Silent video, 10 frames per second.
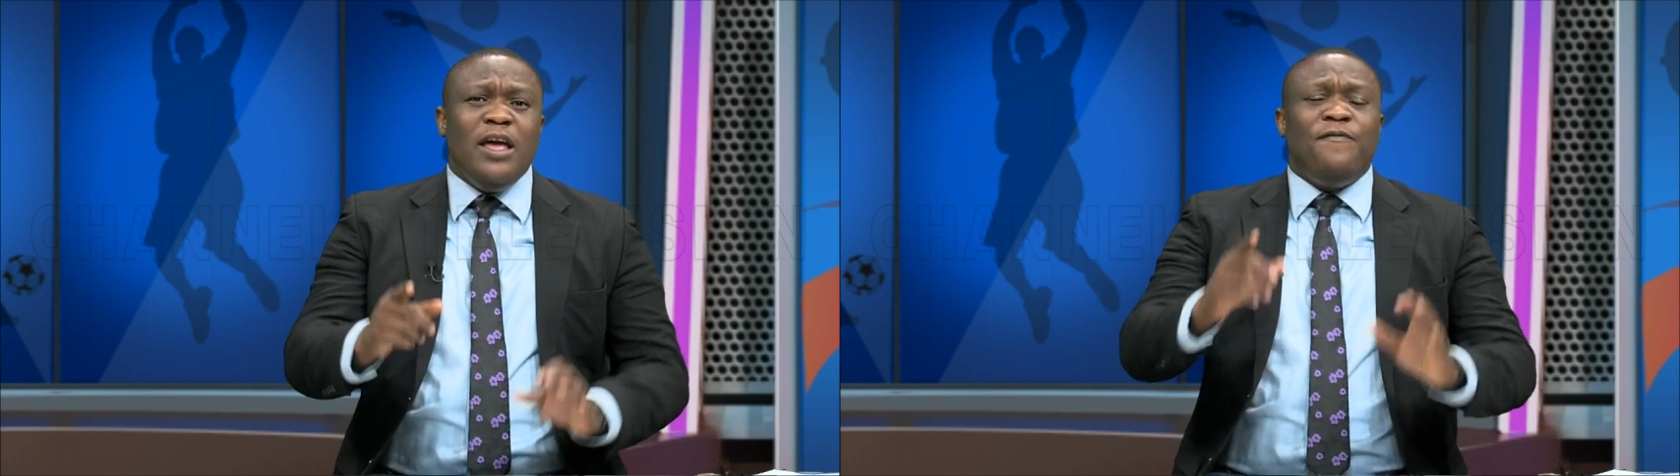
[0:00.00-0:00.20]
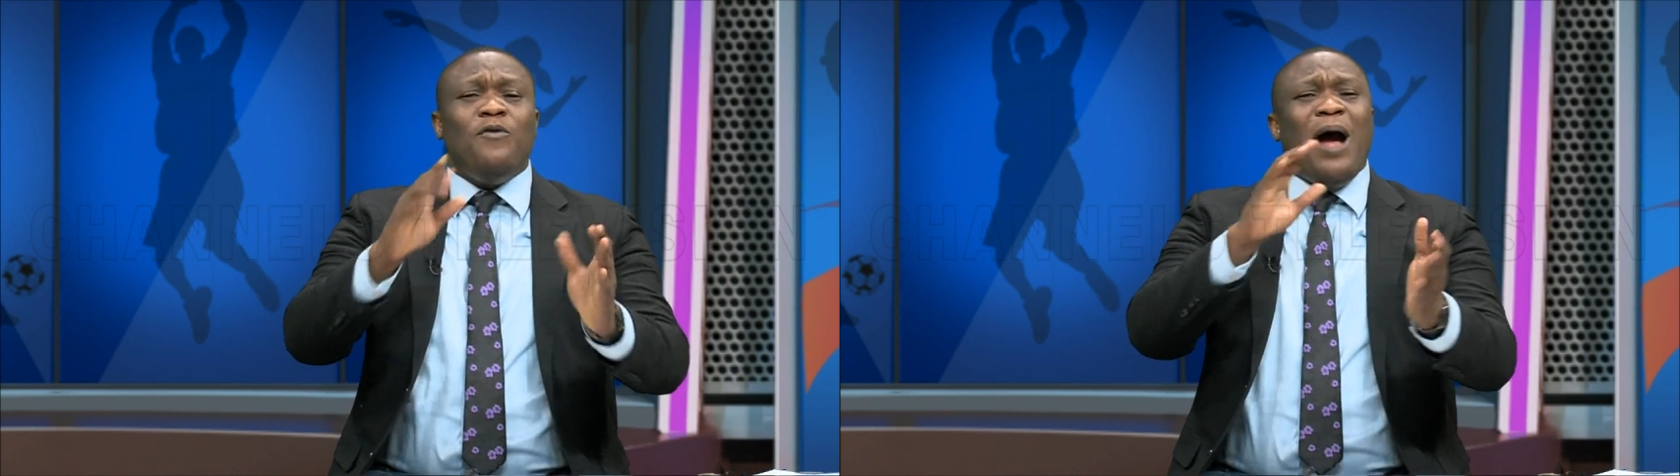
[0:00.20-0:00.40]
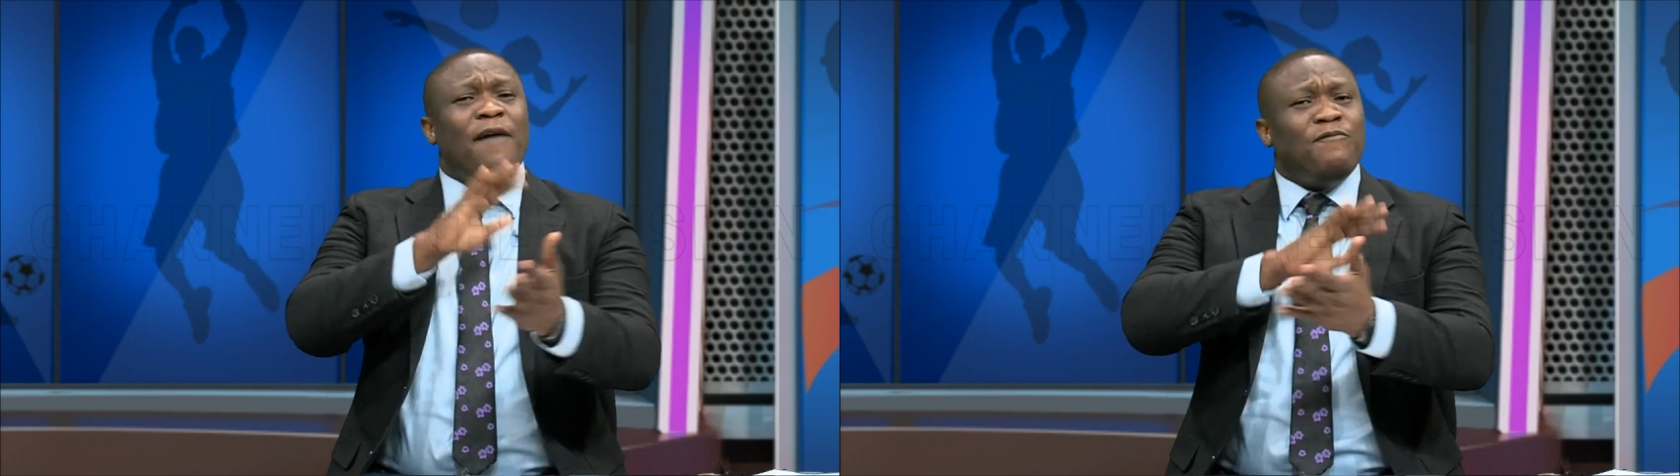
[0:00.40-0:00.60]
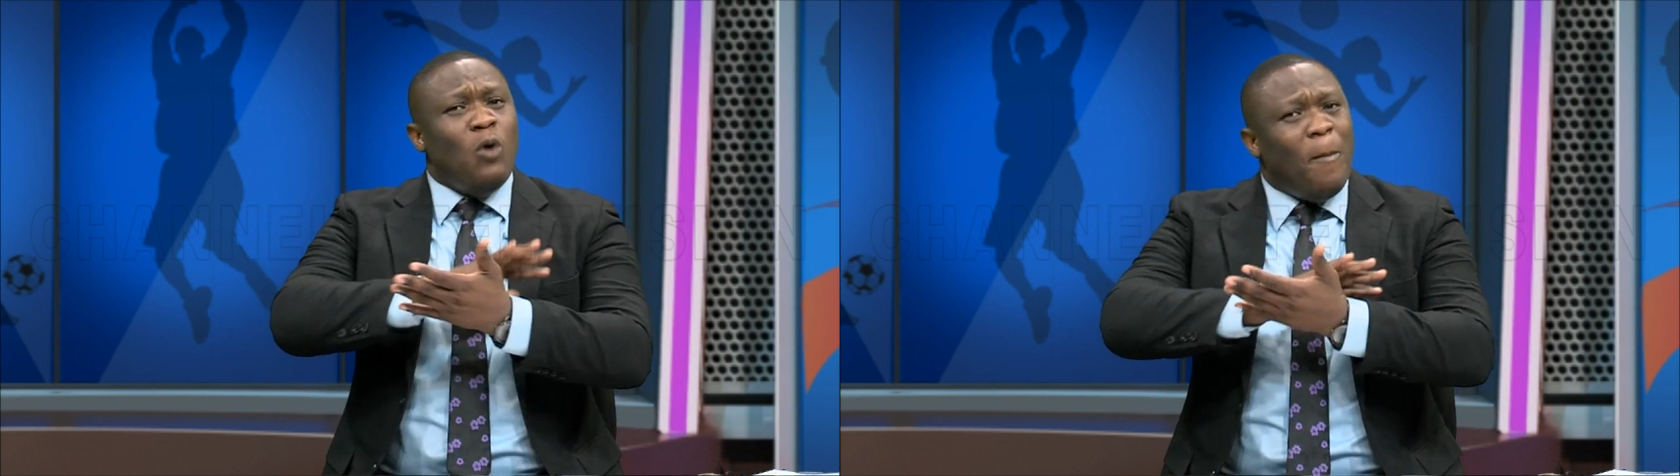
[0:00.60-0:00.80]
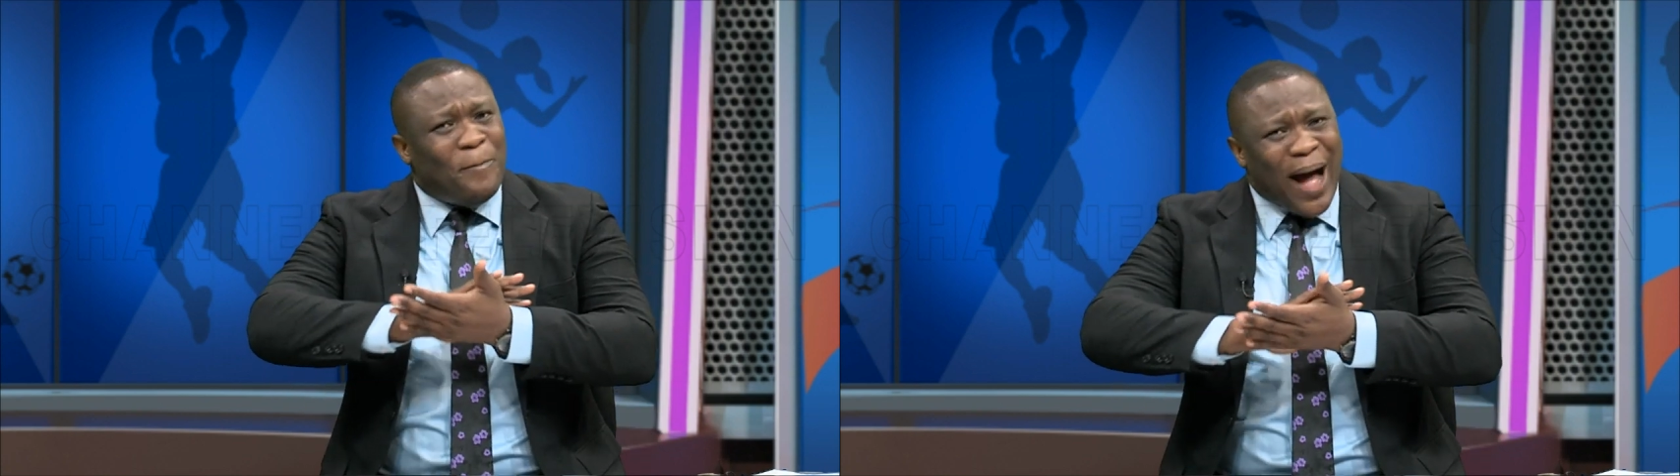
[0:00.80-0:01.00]
If you have
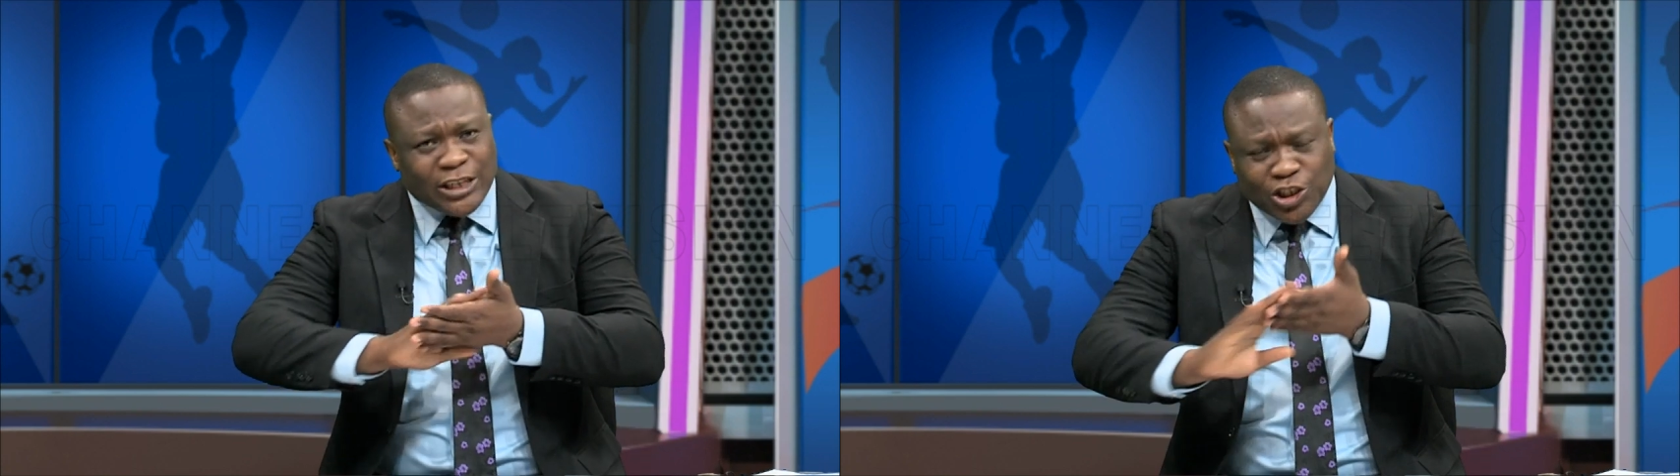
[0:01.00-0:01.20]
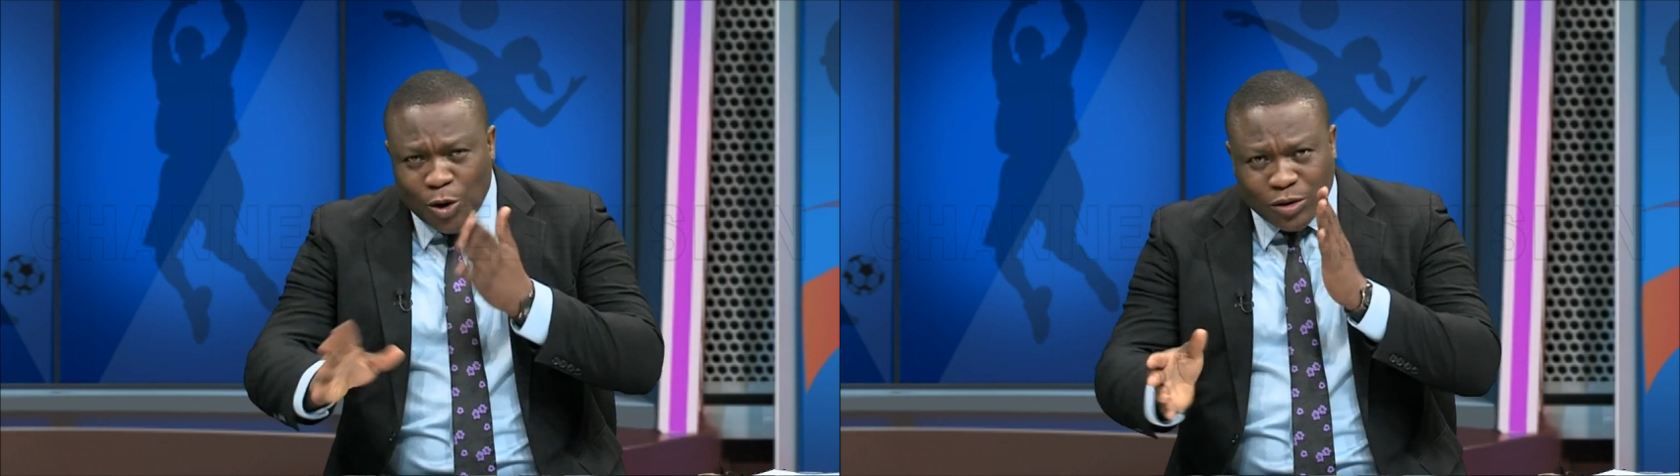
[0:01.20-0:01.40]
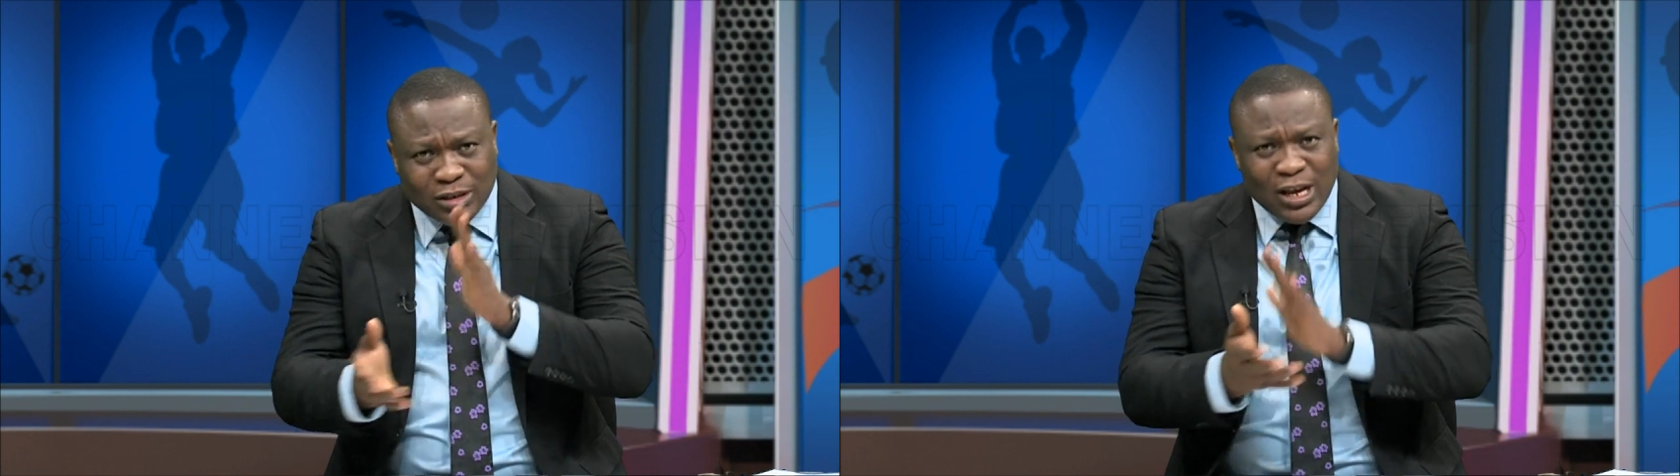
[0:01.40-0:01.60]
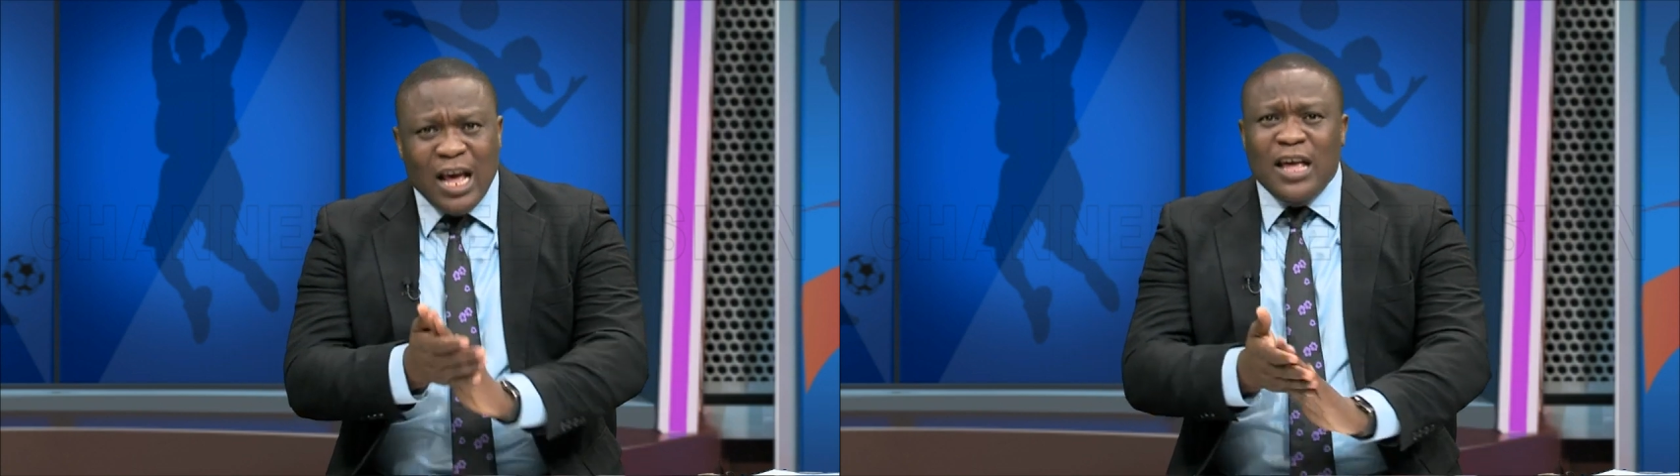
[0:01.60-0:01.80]
no passion,